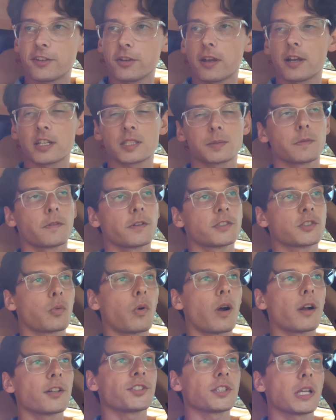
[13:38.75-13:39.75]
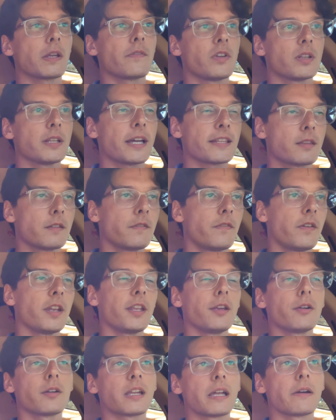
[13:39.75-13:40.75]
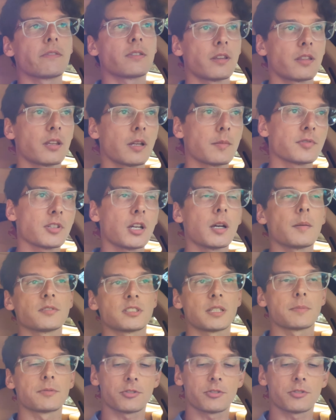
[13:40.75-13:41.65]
Thank you guys so much for watching. If you liked the video, give it a thumbs up,